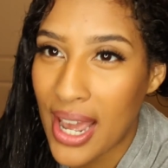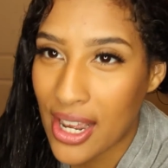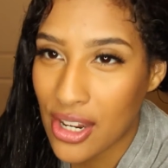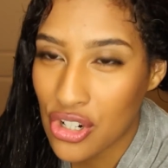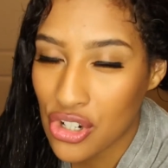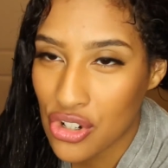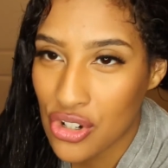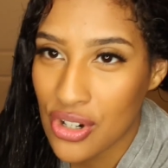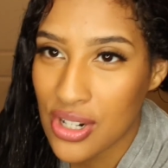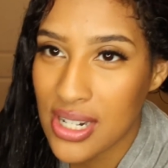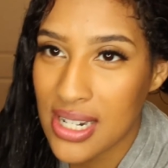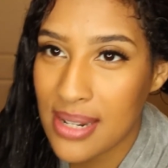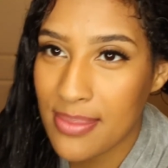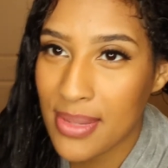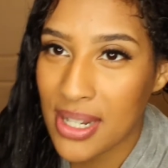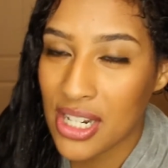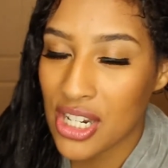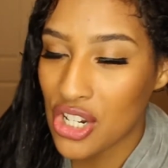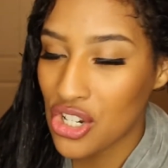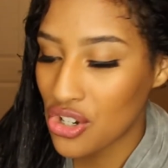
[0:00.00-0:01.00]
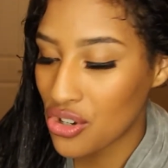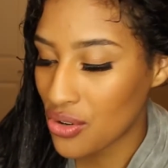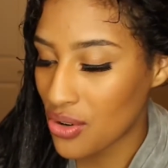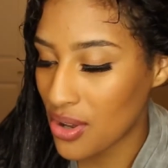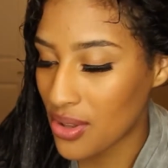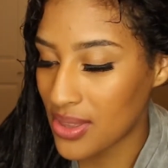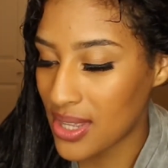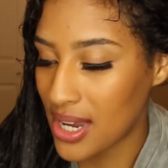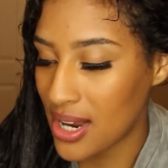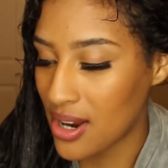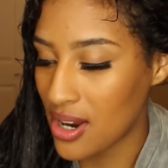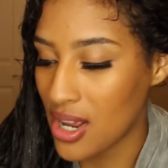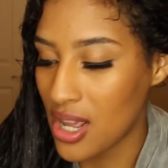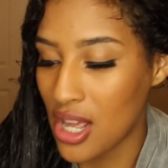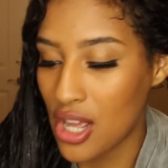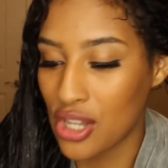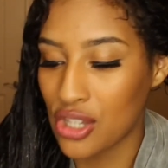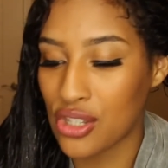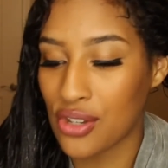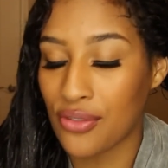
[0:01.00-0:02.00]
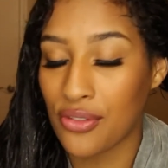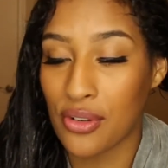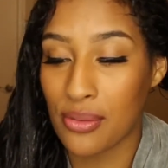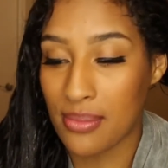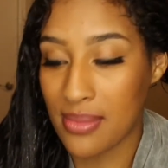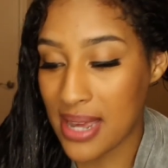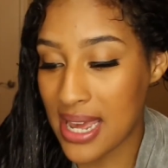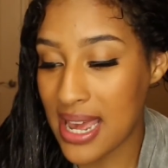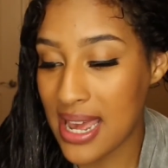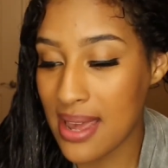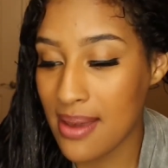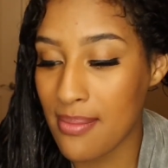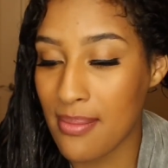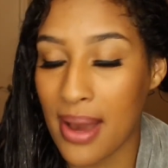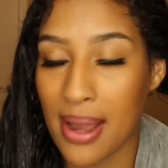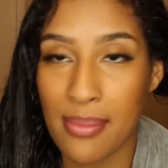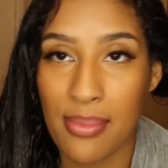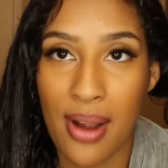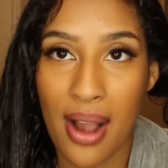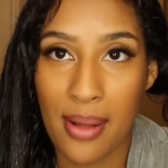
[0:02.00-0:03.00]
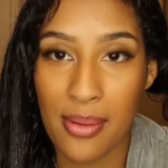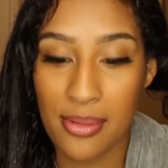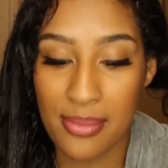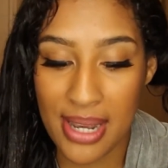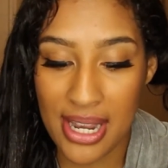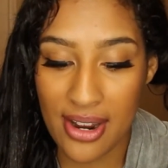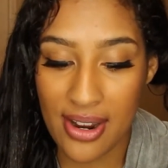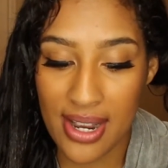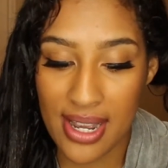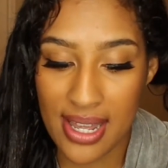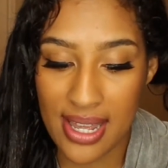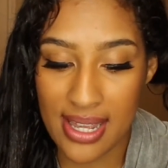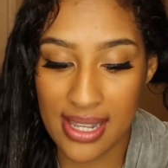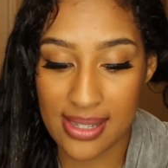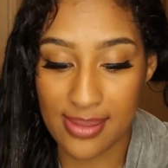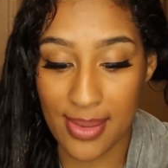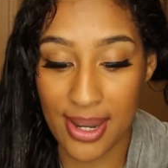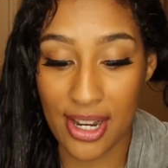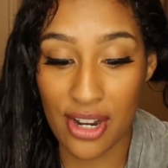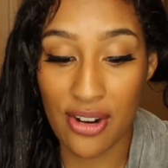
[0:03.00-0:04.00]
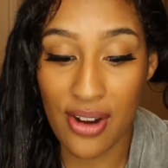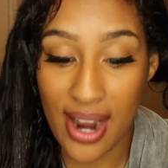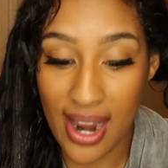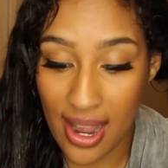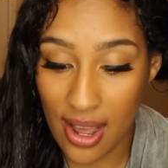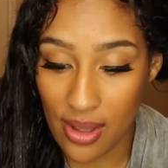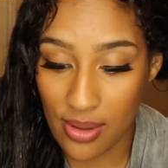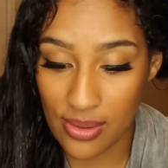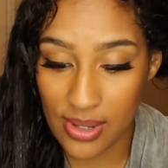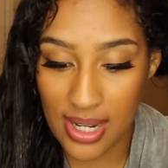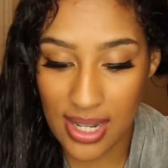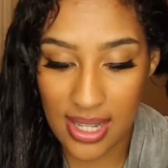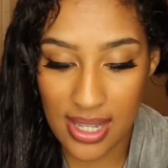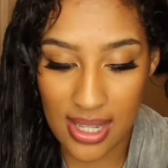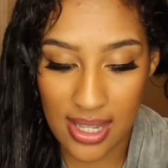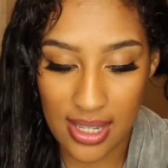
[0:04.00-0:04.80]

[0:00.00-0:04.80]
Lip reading: extra deep conditioner on there. So for me, my problem area is my crown,